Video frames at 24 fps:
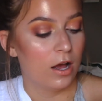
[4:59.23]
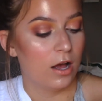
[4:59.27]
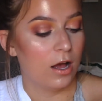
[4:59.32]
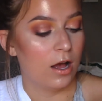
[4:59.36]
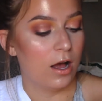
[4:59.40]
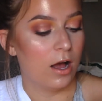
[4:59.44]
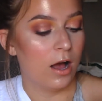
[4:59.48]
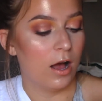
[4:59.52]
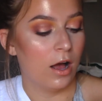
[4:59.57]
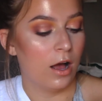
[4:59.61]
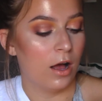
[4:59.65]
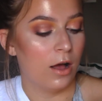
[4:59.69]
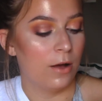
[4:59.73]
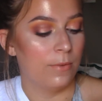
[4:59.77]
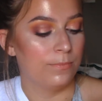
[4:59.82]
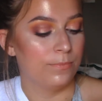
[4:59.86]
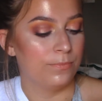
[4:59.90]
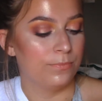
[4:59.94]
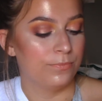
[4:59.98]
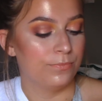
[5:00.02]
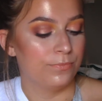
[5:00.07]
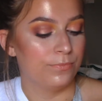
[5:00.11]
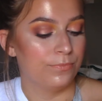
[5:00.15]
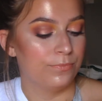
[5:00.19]

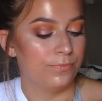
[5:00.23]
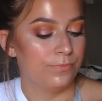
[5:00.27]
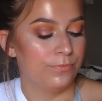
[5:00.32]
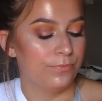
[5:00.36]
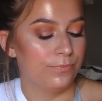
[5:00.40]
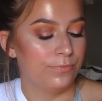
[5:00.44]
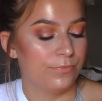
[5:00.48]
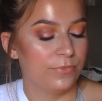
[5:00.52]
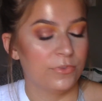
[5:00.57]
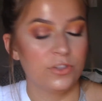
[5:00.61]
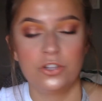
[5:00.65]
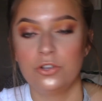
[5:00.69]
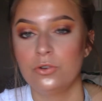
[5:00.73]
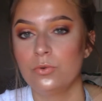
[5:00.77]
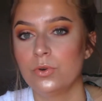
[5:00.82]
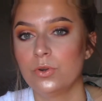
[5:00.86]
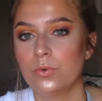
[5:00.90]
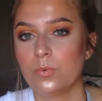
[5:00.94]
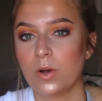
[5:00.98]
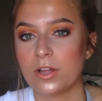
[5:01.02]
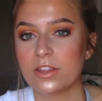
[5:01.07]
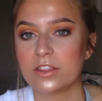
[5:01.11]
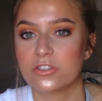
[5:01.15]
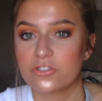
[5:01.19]
You would
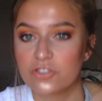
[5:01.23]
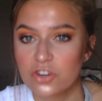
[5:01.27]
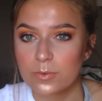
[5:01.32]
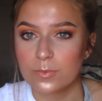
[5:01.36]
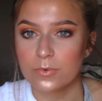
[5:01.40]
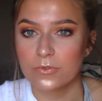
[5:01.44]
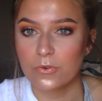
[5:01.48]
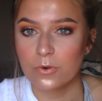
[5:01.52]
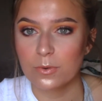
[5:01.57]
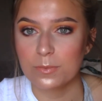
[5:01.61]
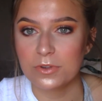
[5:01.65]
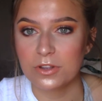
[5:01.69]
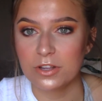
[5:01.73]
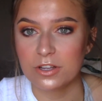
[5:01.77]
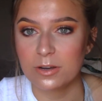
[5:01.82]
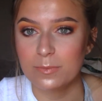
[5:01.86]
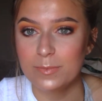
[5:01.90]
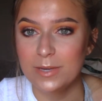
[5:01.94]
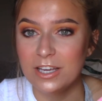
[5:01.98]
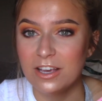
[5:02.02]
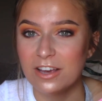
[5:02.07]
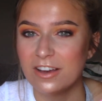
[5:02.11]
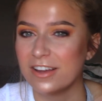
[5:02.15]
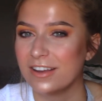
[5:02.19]
want the shimmer formula to
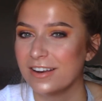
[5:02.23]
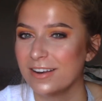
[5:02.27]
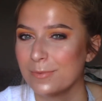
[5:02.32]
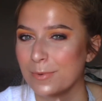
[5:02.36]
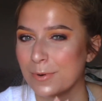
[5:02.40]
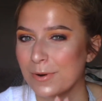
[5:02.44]
be good, am I